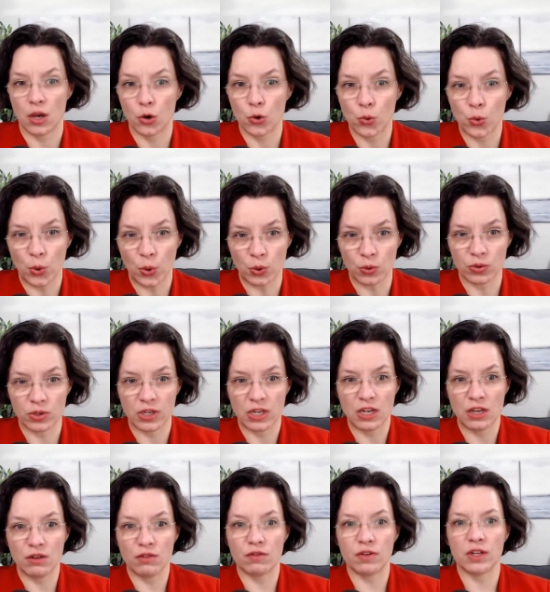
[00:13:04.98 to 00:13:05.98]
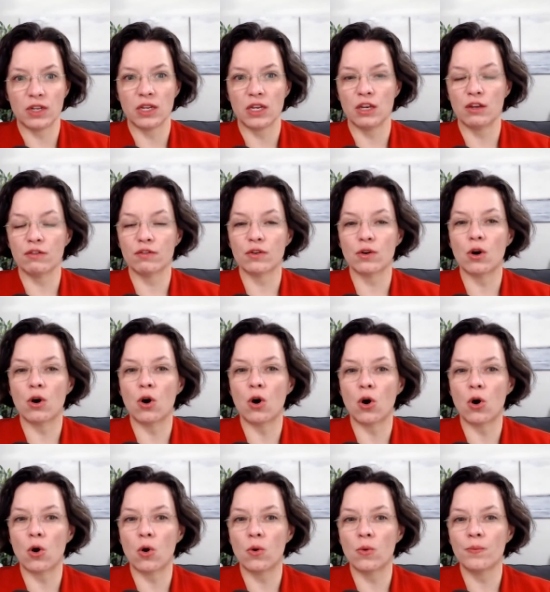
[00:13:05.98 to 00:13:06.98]
quote, even if
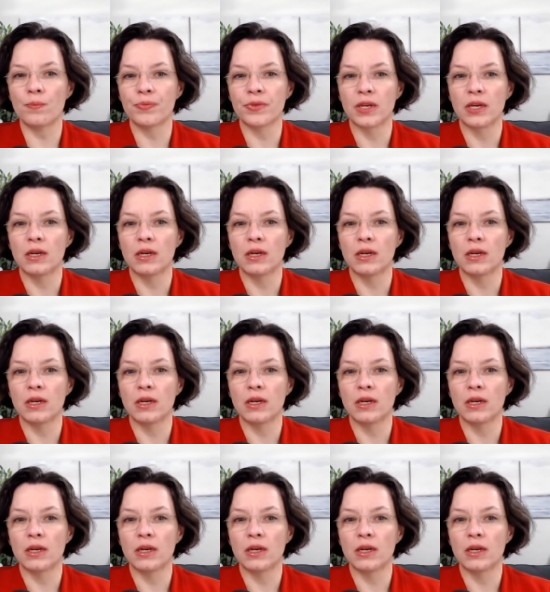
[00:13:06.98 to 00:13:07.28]
all